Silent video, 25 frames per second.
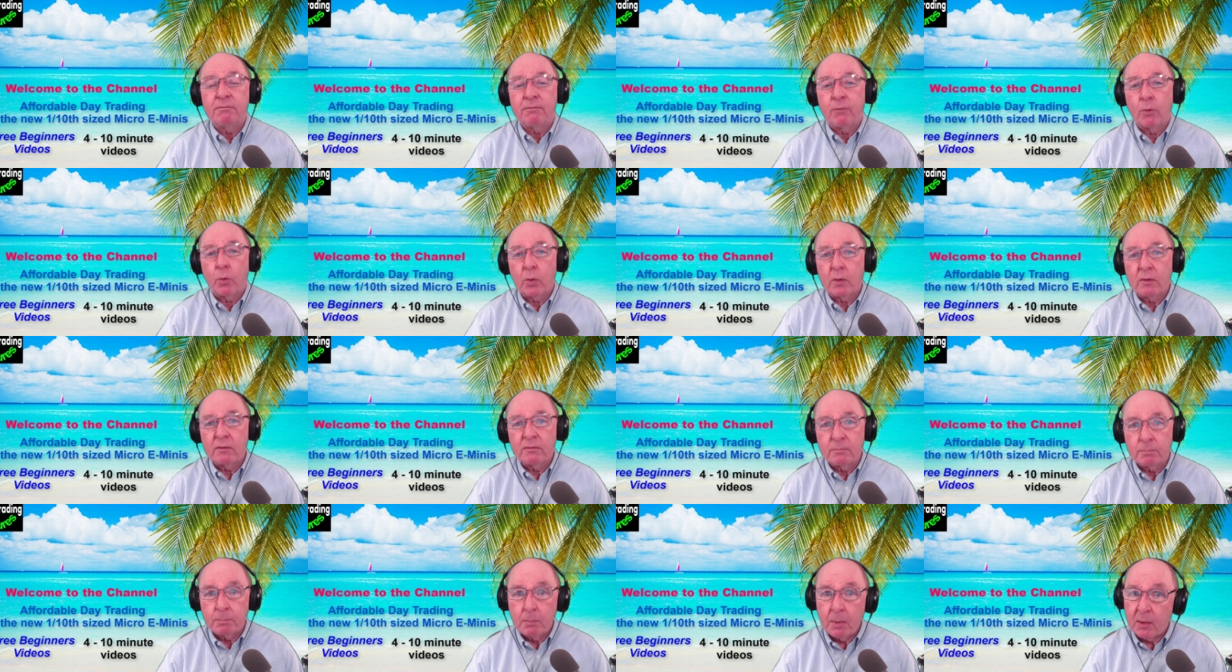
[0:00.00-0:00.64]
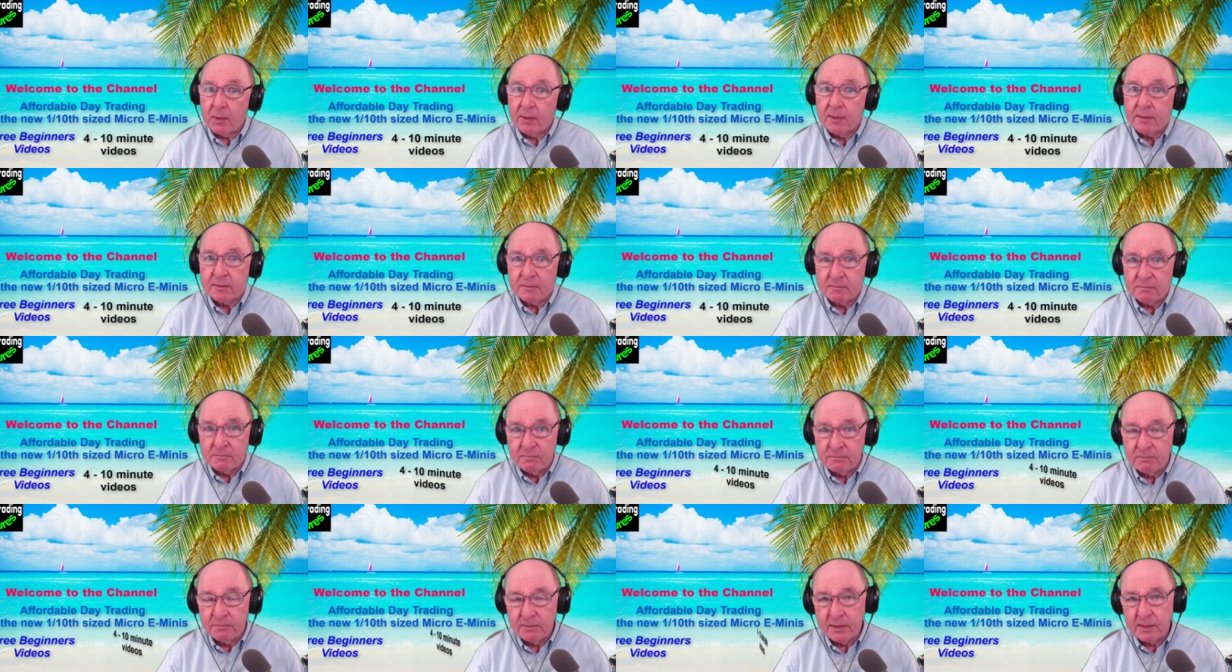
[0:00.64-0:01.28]
4-part
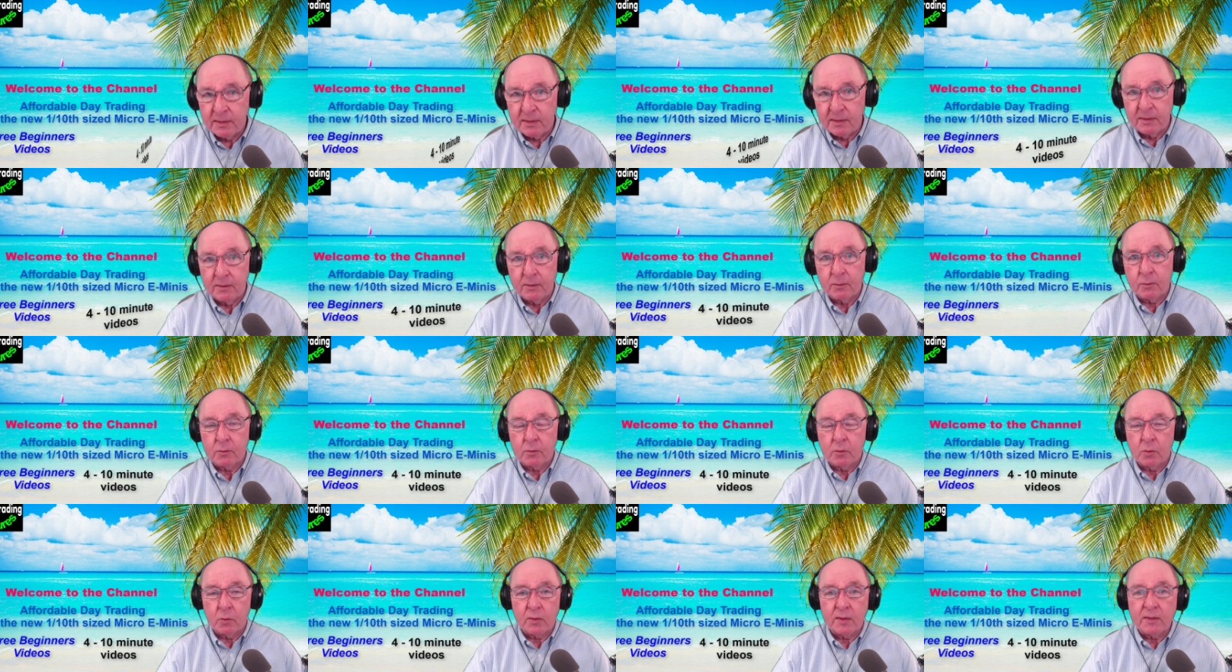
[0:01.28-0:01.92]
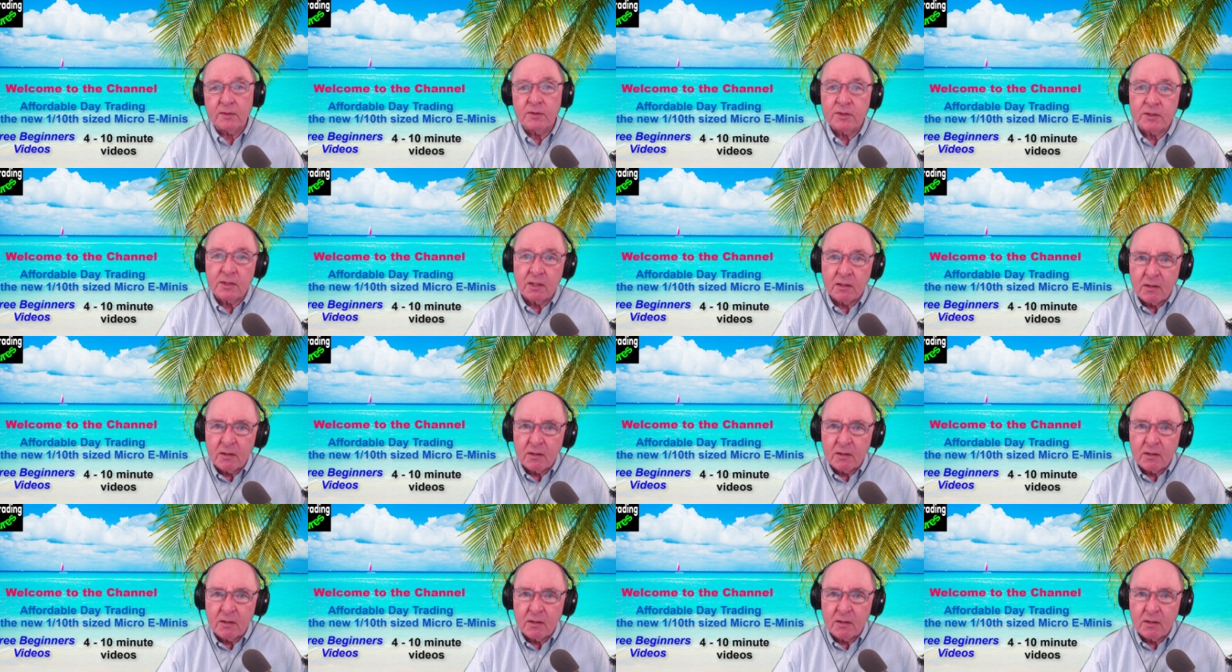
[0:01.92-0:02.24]
video course,